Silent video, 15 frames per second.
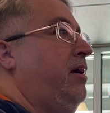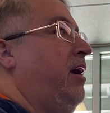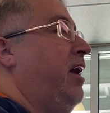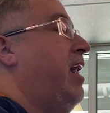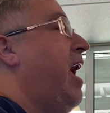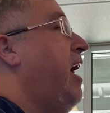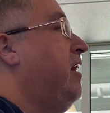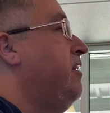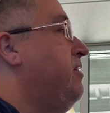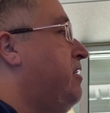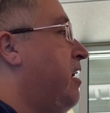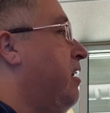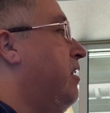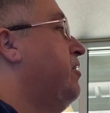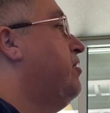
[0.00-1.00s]
And Allen
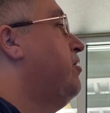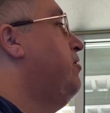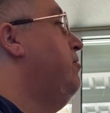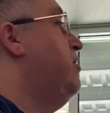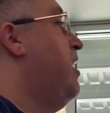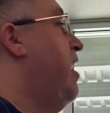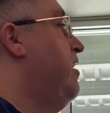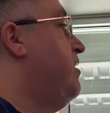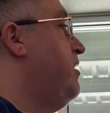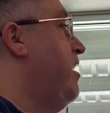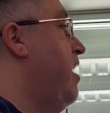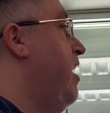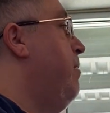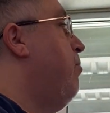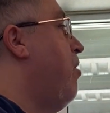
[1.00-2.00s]
Dulles, who's the head of
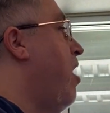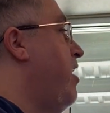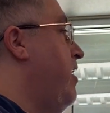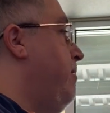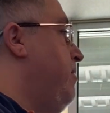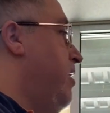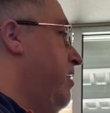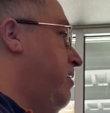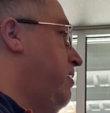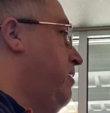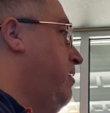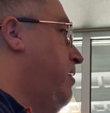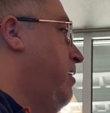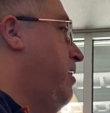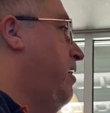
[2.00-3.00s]
CIA, brought him in,
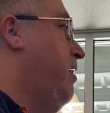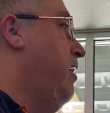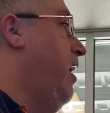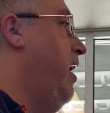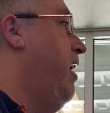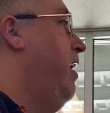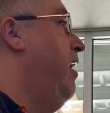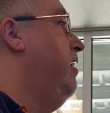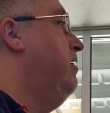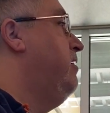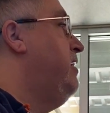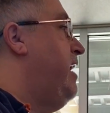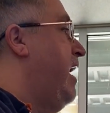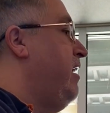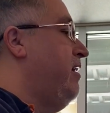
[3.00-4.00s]
and
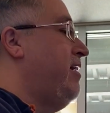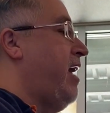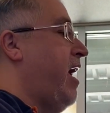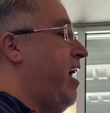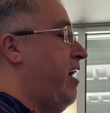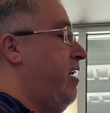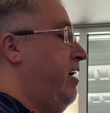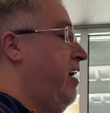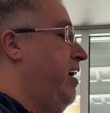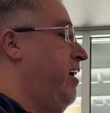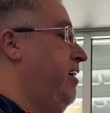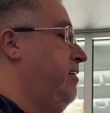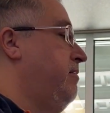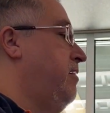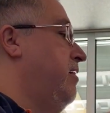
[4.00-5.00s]
Gehlen had
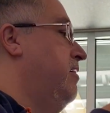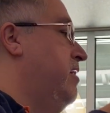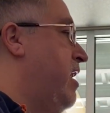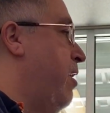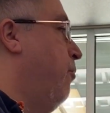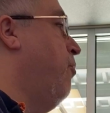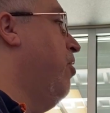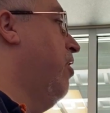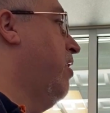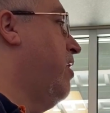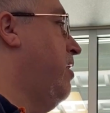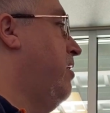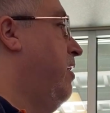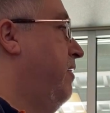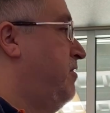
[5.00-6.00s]
a network
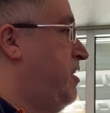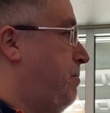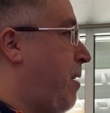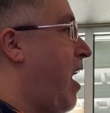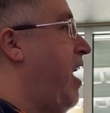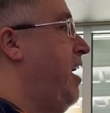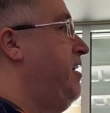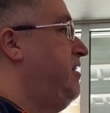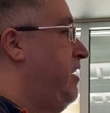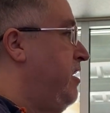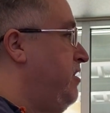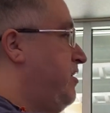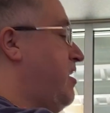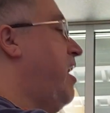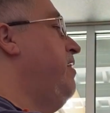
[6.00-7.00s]
of spies
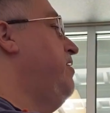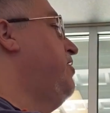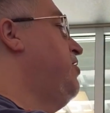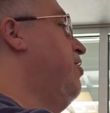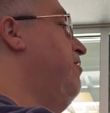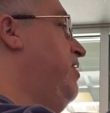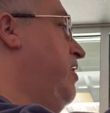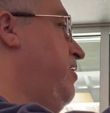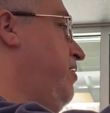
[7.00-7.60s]
inside the Soviet